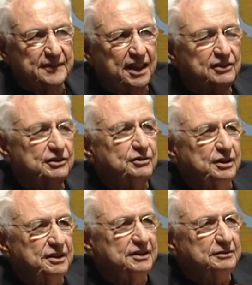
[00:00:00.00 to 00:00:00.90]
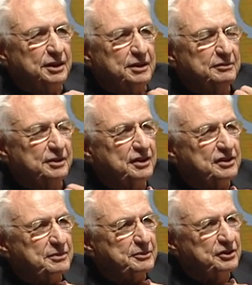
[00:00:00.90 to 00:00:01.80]
I don't know what I, what I, what
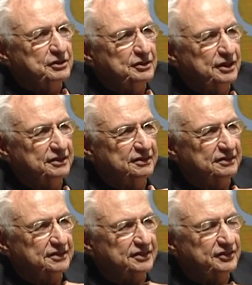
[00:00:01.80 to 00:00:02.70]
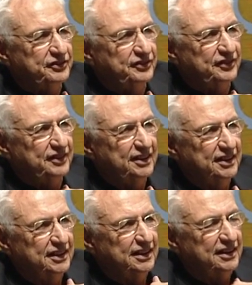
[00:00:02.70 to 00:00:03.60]
else I'm going to do. I, if,
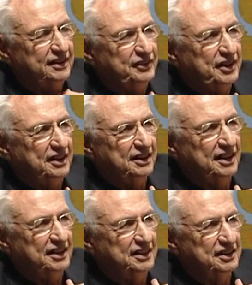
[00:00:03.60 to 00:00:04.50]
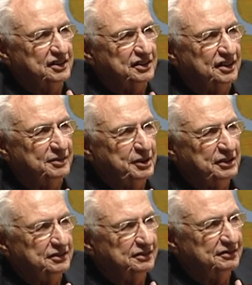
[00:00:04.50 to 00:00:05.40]
if you got any ideas, give me a
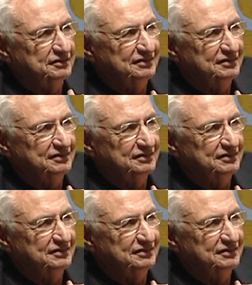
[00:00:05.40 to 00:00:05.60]
call.